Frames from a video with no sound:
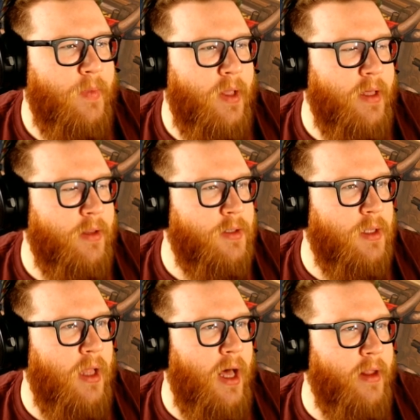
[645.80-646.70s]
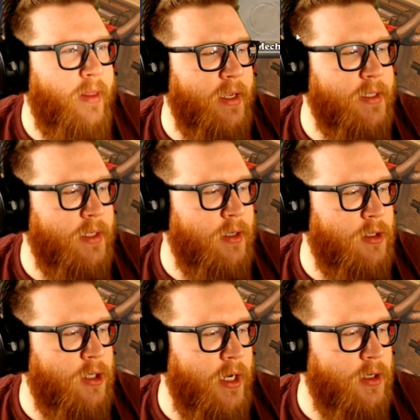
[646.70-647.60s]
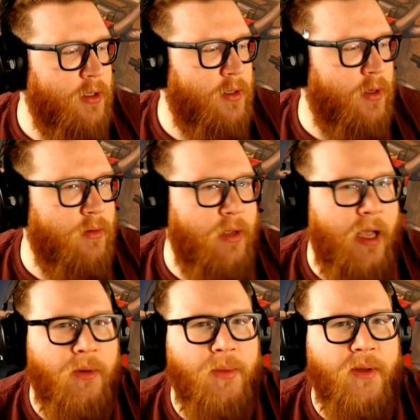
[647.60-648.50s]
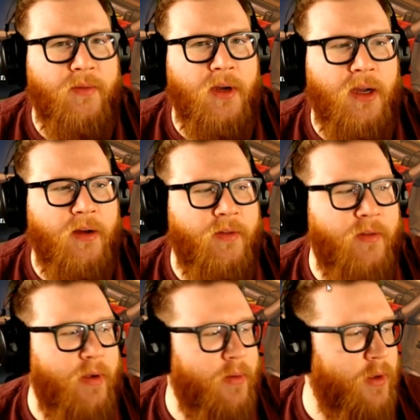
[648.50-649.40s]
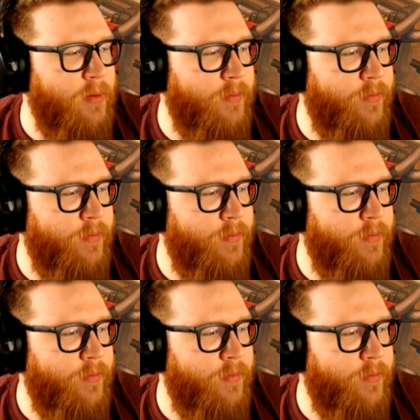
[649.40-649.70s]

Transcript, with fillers: I think there's a lot of things that could change, so I would be very careful if I were you.